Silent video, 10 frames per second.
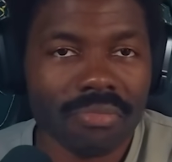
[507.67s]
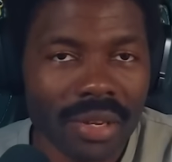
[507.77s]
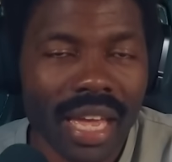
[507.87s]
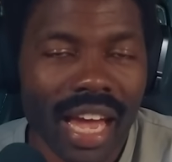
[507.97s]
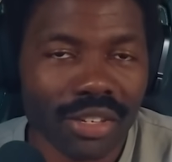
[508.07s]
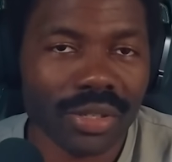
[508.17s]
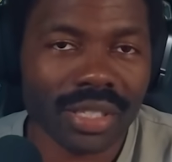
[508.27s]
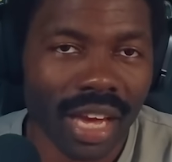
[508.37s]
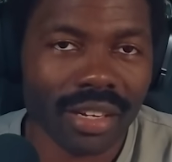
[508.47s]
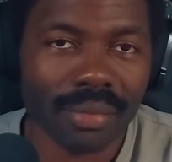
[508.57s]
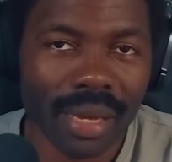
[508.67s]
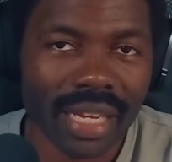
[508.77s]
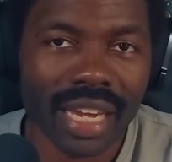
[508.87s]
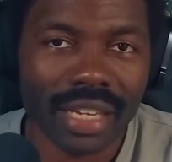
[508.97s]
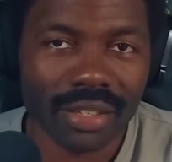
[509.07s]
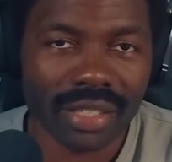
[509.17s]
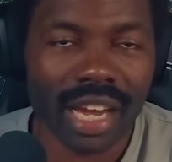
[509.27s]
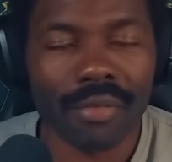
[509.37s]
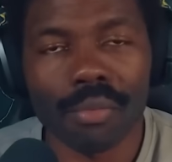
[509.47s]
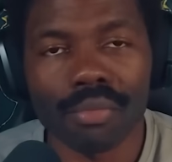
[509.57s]
we actually started making this
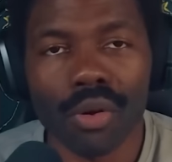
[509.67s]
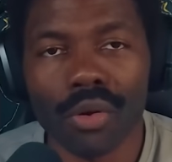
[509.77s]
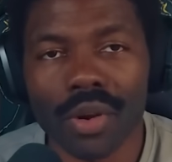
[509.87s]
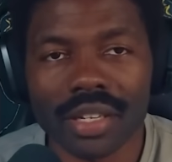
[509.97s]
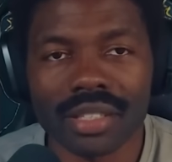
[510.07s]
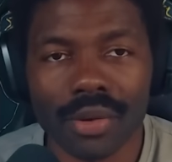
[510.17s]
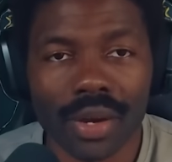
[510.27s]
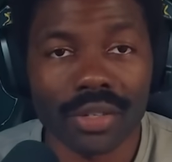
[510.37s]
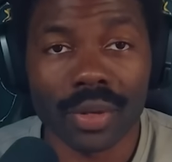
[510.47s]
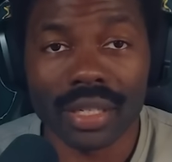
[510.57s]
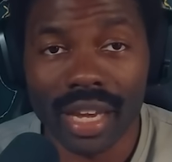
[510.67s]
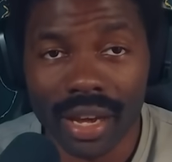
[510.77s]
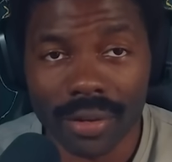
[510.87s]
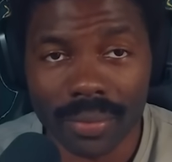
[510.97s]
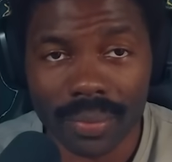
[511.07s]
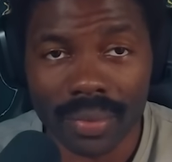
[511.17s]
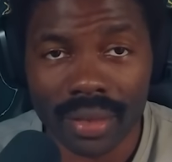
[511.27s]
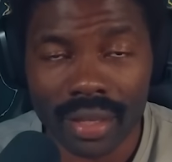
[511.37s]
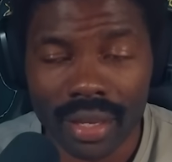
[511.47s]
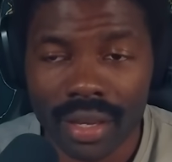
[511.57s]
type of progress that we're doing now.
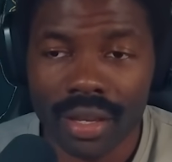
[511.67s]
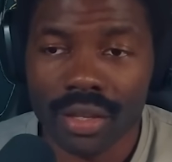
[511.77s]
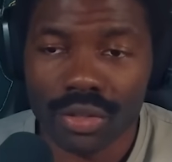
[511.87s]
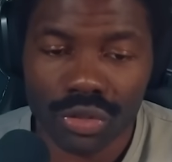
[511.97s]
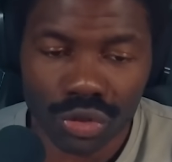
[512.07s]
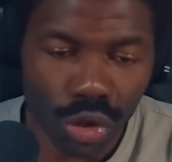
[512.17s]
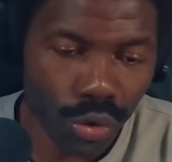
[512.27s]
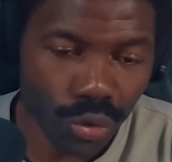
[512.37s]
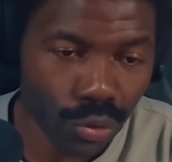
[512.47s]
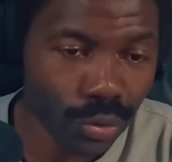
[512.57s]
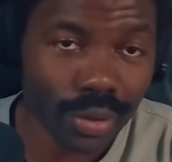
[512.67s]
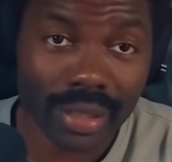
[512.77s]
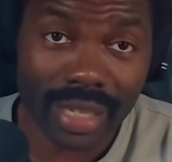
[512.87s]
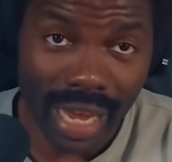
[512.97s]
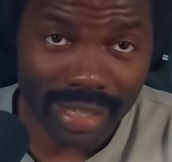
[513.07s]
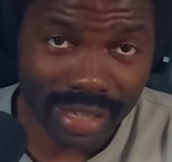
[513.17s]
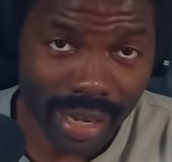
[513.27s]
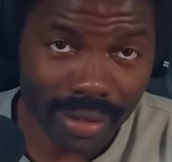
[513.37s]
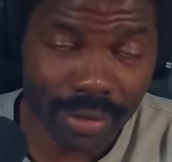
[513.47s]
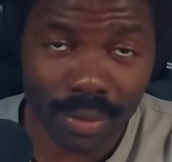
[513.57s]
So,
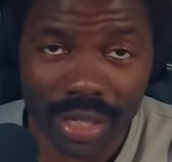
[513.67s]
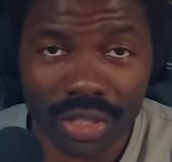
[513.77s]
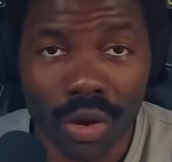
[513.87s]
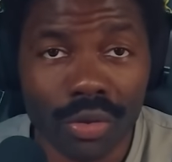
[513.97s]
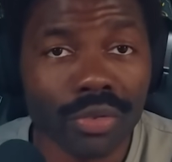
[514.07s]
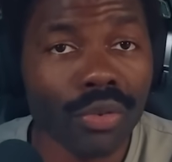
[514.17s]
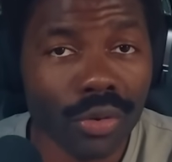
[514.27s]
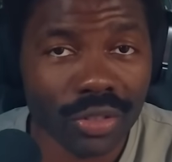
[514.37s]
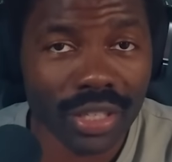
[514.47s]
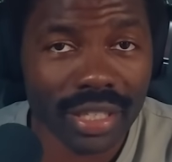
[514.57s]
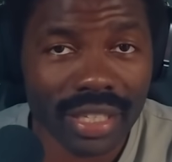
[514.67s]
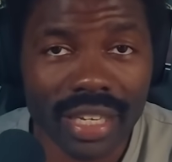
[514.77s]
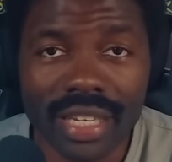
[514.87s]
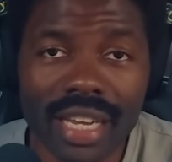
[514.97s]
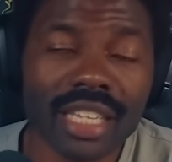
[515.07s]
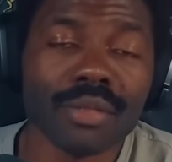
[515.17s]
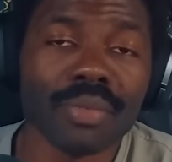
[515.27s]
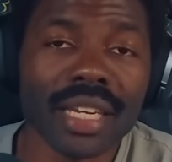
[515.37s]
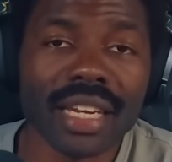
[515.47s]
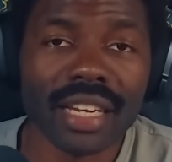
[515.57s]
NASA, which unfortunately is
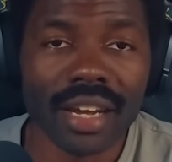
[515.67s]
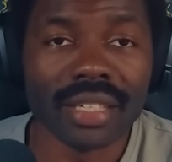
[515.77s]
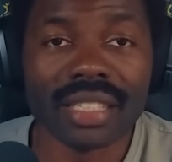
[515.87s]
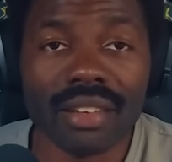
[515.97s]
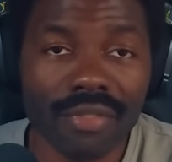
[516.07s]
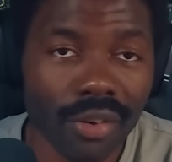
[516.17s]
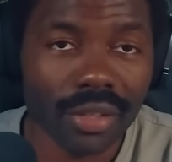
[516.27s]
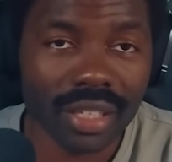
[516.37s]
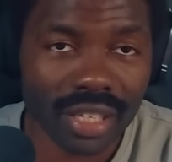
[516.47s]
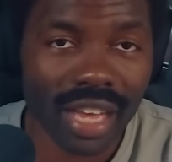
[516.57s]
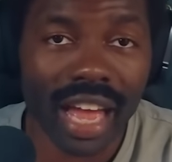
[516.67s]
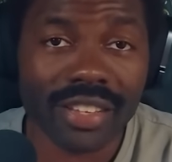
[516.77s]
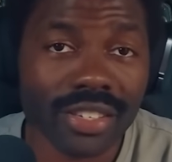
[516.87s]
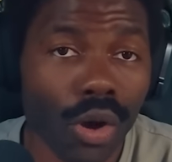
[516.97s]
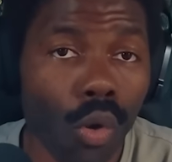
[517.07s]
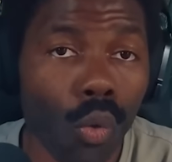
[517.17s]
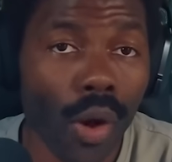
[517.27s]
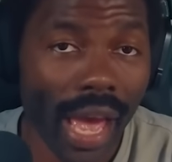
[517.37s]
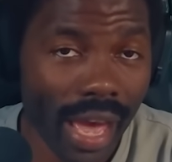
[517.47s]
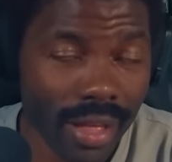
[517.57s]
being uh, defunded as all
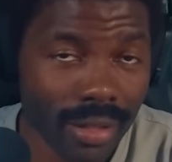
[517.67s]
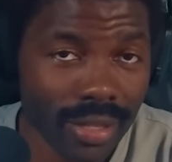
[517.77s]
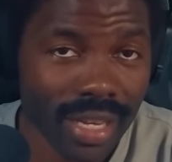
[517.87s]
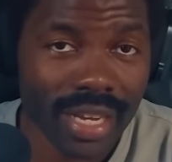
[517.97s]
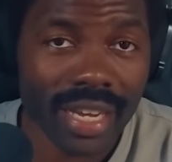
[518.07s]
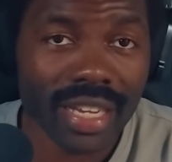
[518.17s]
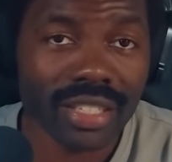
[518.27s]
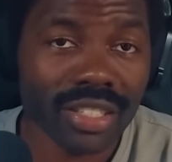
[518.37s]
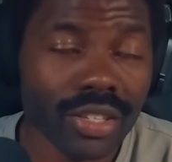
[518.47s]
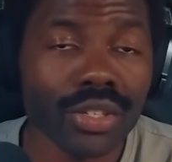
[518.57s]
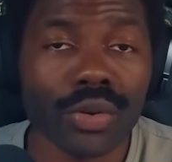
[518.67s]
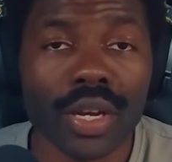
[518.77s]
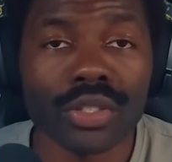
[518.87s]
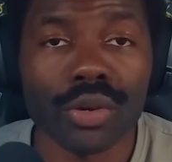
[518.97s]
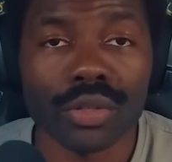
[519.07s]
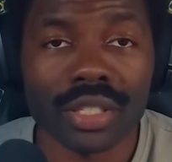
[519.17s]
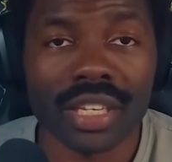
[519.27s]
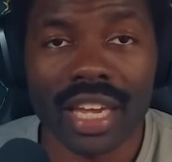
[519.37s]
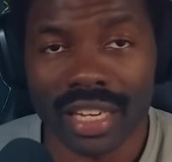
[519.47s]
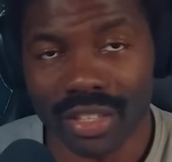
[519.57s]
hell, is still going to
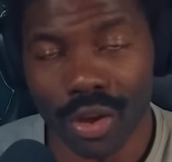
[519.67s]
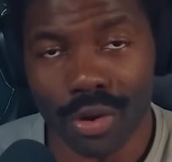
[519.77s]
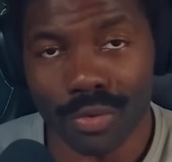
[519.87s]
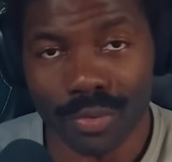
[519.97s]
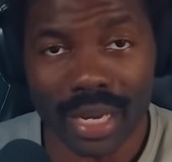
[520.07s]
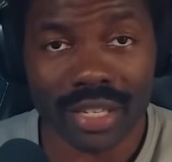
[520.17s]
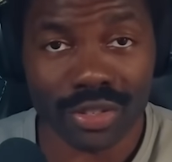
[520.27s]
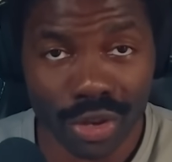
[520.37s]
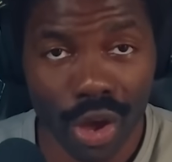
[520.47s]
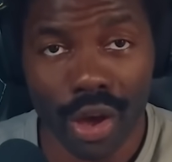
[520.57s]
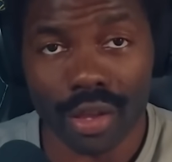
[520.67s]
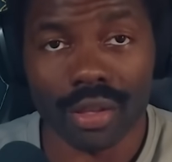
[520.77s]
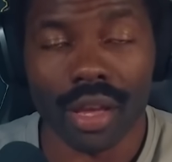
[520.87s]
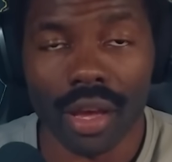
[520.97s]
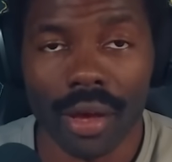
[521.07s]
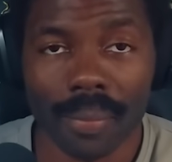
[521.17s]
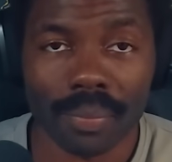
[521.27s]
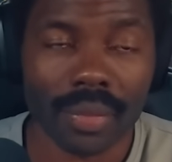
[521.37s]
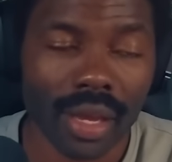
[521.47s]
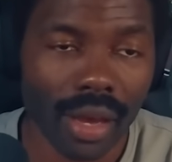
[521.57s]
undertake the return
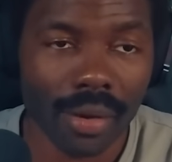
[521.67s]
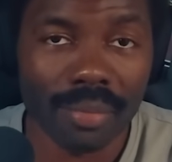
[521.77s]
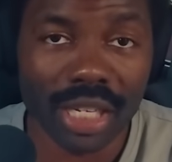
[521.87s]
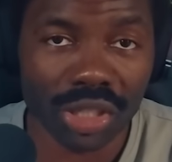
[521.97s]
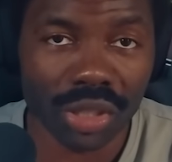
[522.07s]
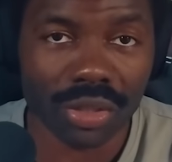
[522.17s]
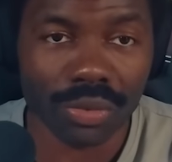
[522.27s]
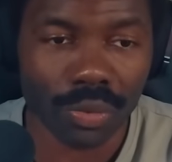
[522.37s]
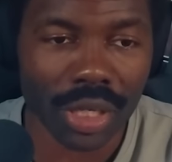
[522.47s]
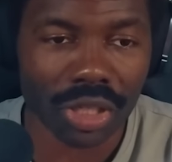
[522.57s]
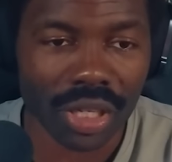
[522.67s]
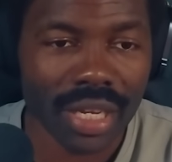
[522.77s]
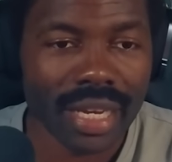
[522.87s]
um, uh, missions, which